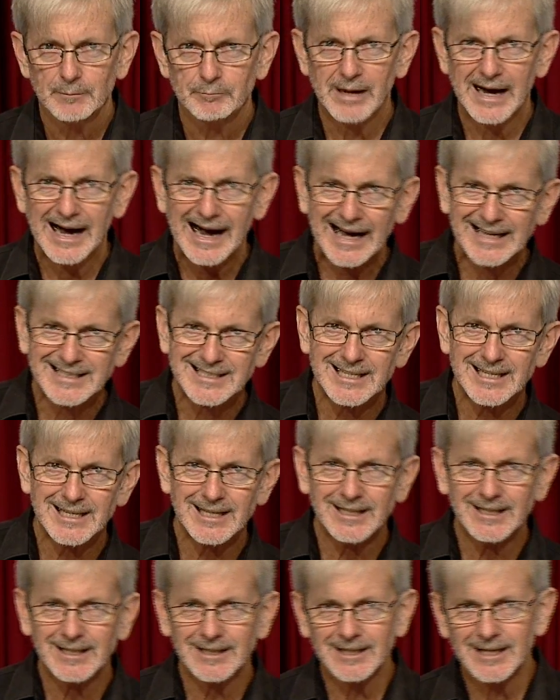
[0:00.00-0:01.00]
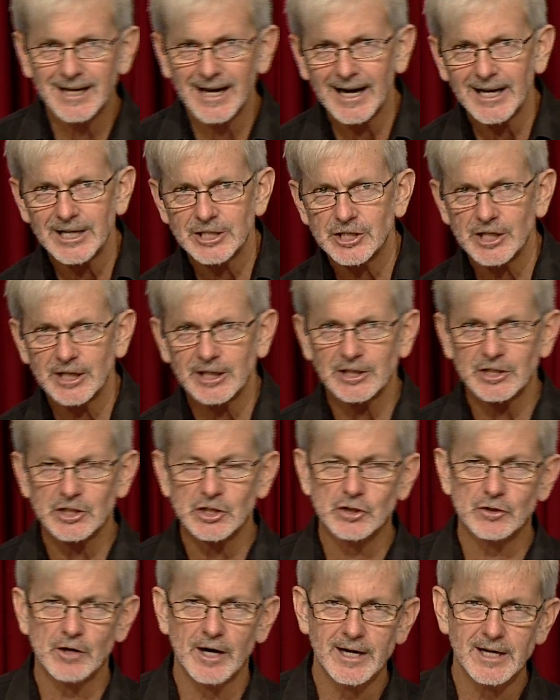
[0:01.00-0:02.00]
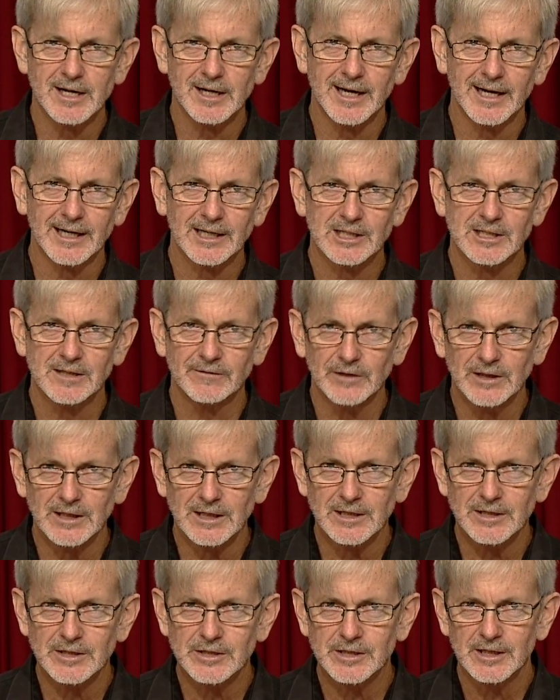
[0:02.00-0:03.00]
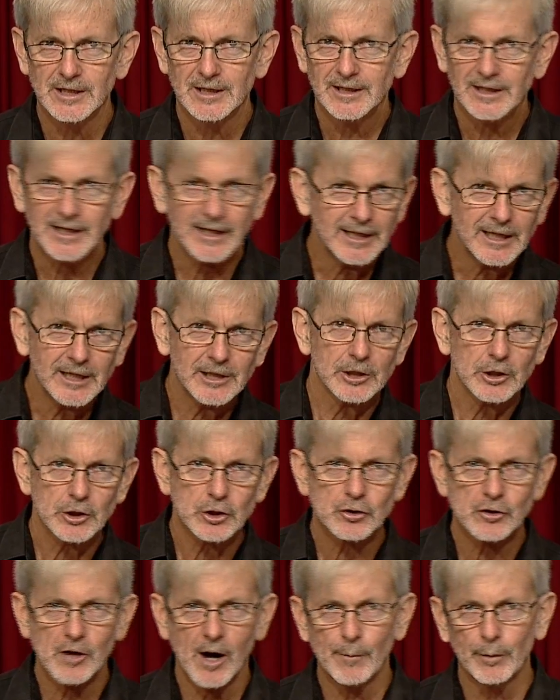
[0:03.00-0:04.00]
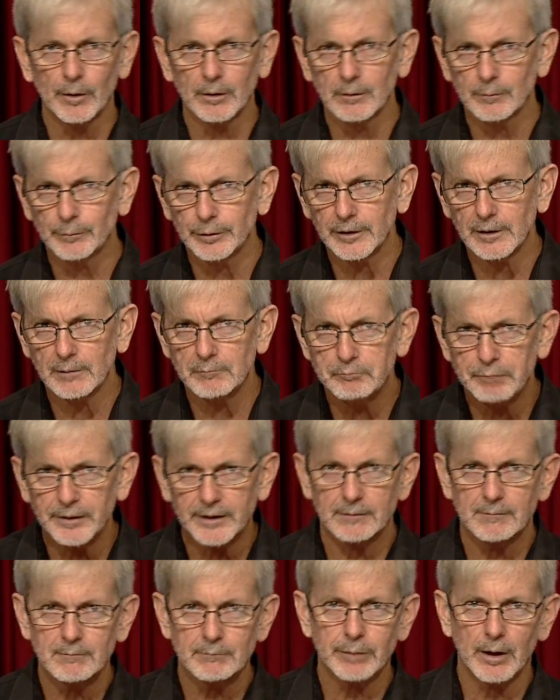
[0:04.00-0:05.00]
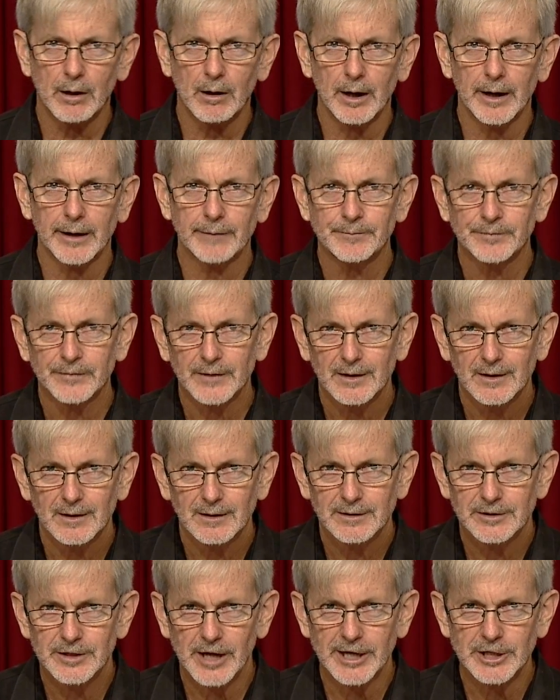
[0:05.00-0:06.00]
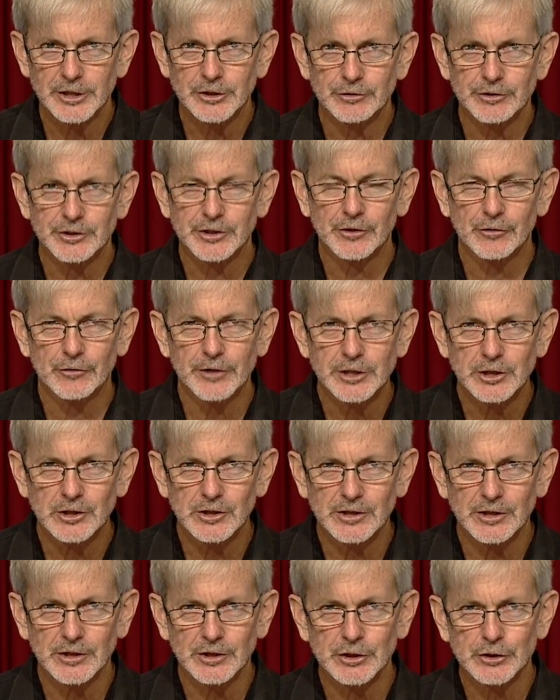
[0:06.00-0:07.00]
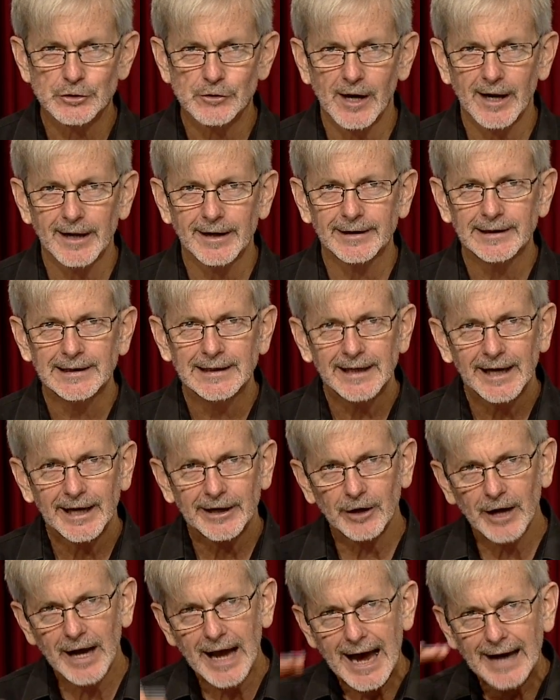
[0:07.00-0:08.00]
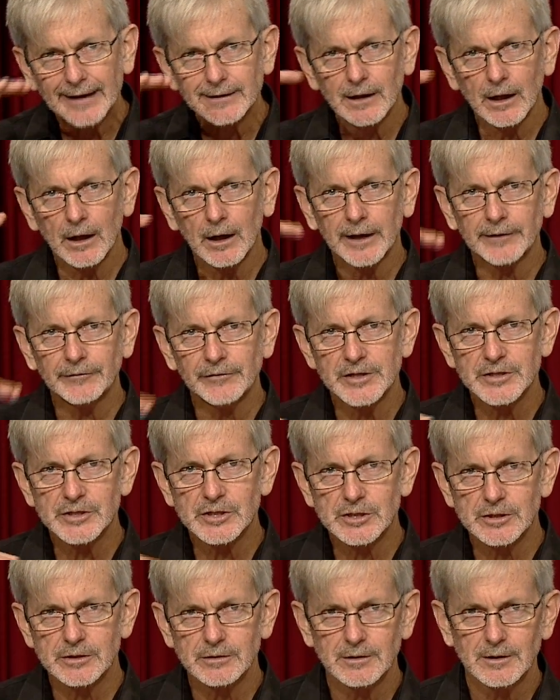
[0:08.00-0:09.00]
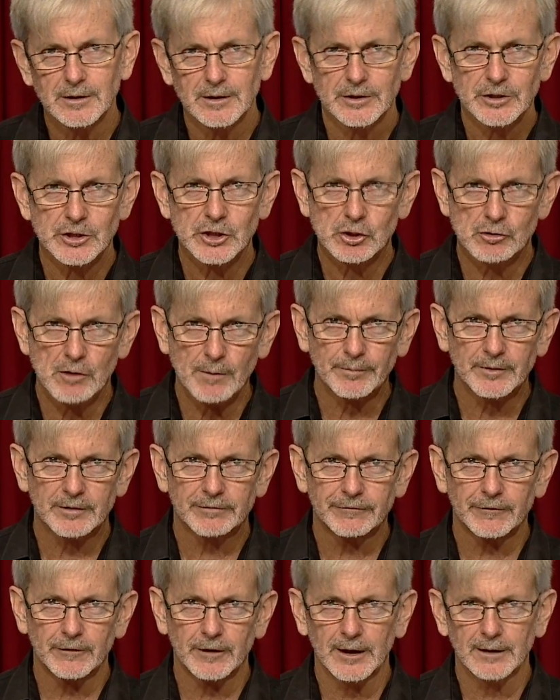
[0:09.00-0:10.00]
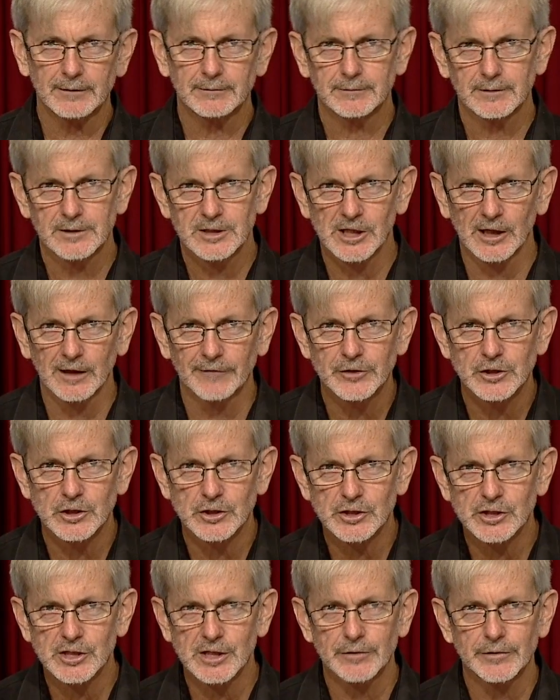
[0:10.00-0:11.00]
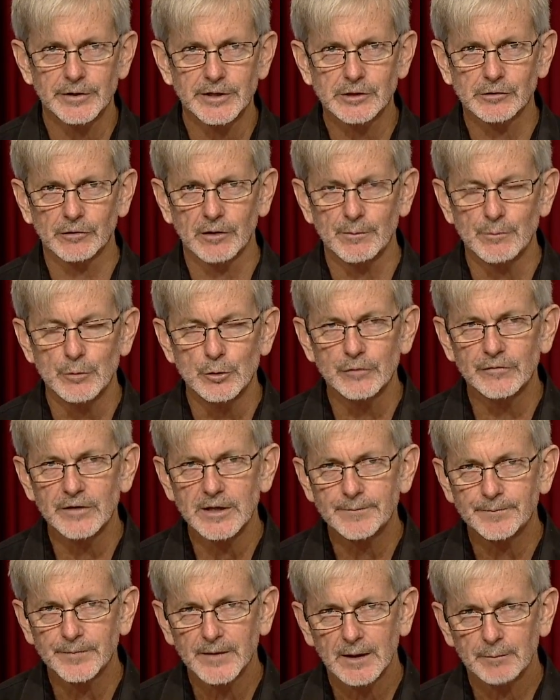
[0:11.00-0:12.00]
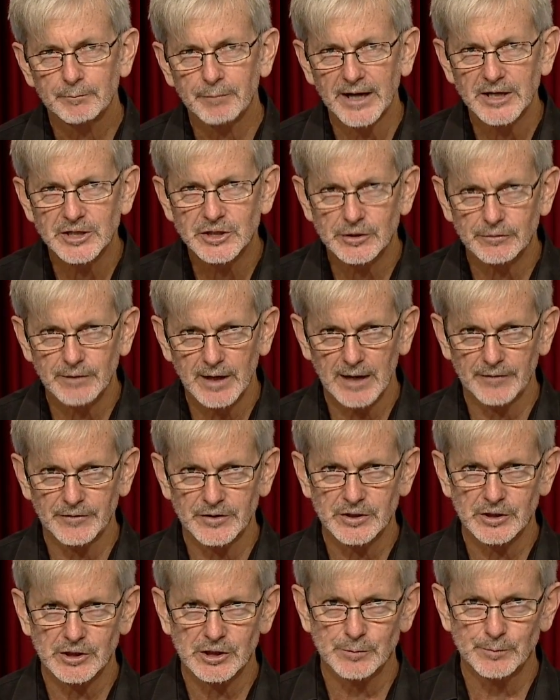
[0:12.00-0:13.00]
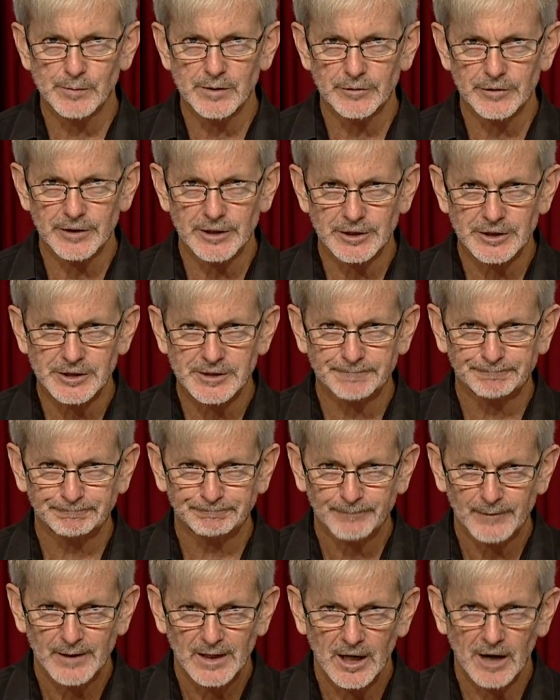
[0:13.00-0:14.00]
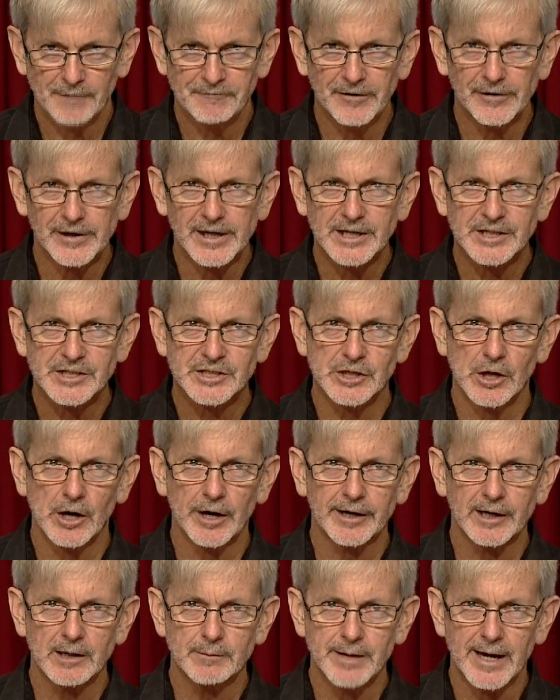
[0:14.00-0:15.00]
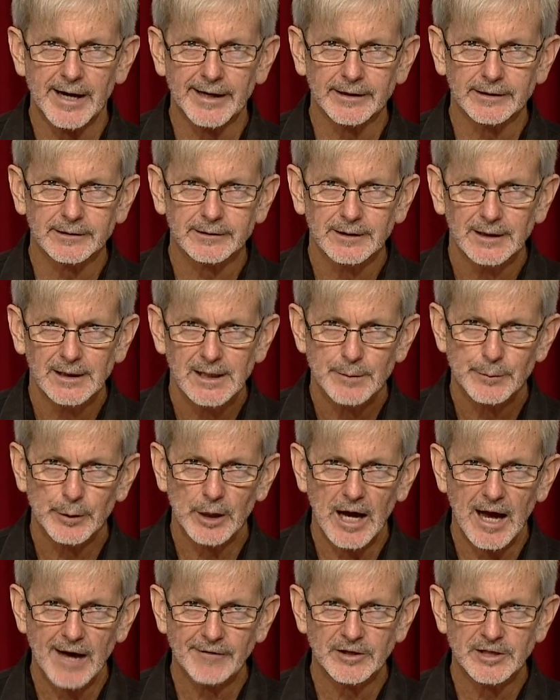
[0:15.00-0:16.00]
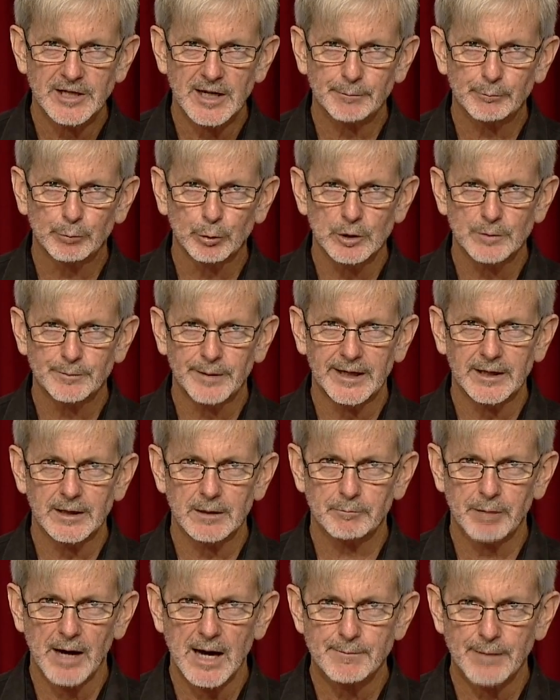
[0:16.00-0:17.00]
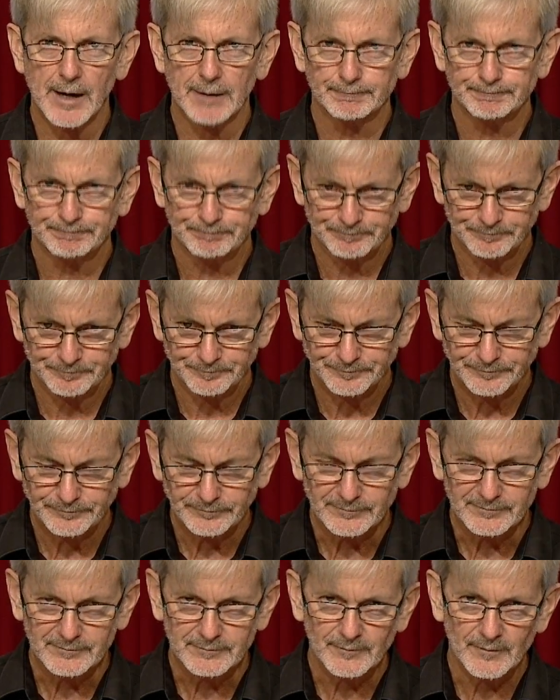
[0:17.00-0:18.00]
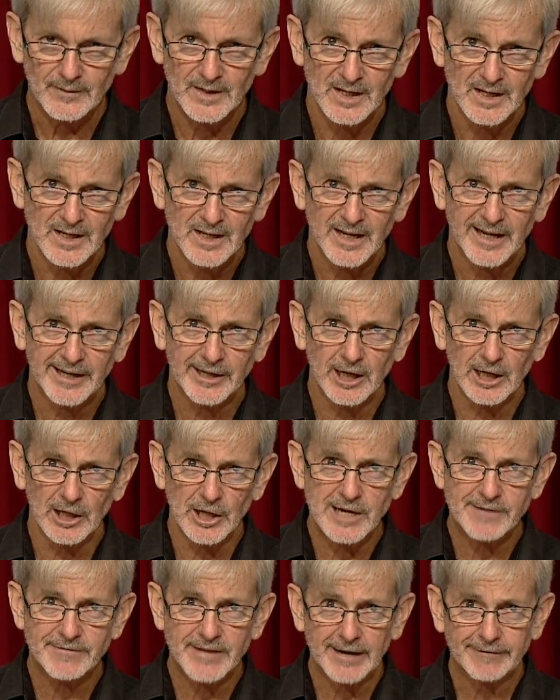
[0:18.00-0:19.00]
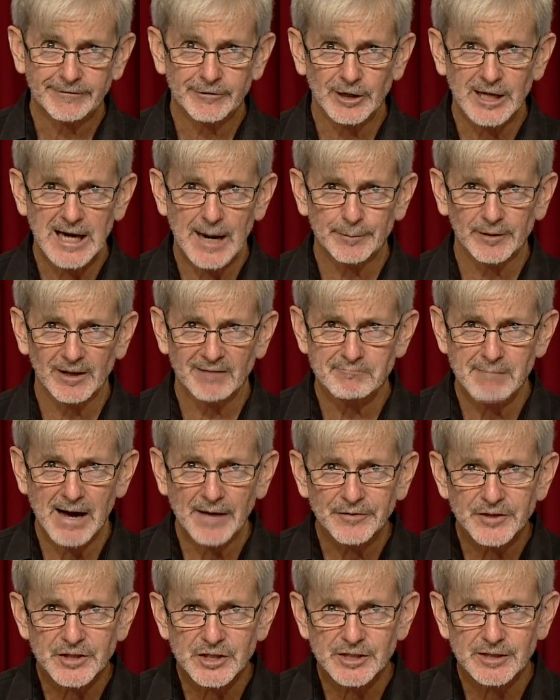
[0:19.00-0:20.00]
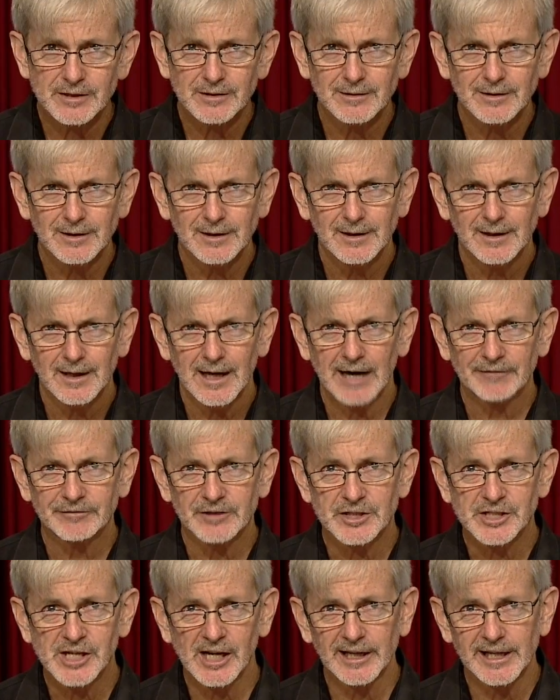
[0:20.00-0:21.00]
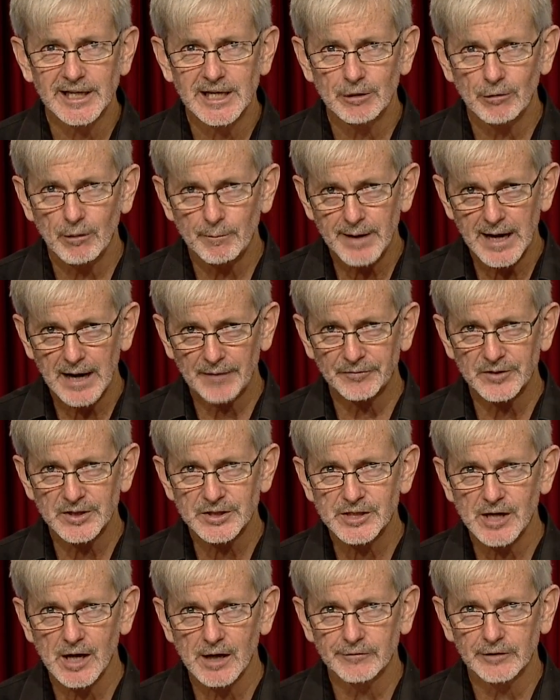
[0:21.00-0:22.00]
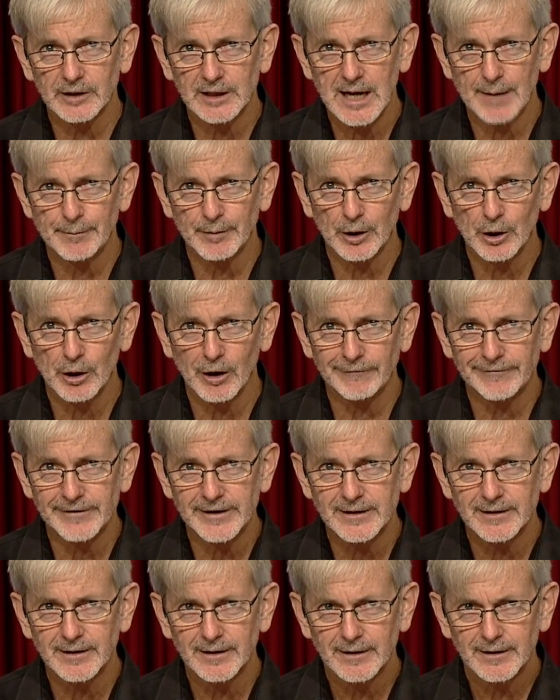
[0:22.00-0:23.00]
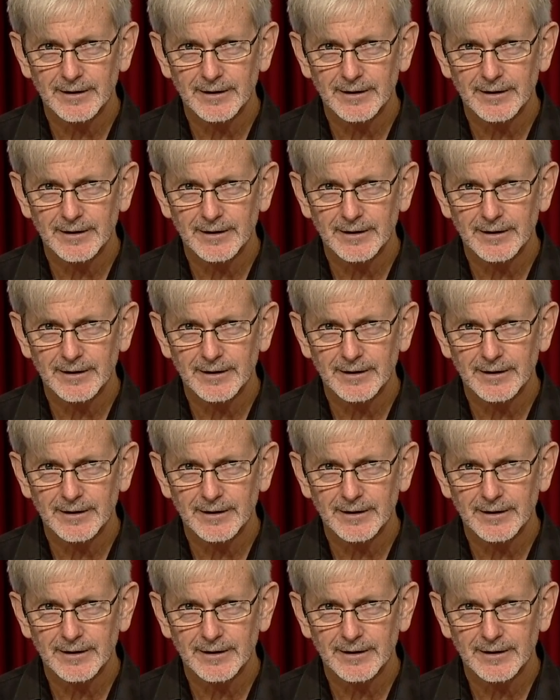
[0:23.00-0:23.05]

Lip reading: partying, engaging in Australian activities, getting into trouble, being bitten by dangerous creatures in Australia, and I outline this script for a television series or a movie based around this experience. I'm very excited about it, but I haven't yet put pen to paper. And I leave that for a couple of months after telling you about this over a cup of coffee,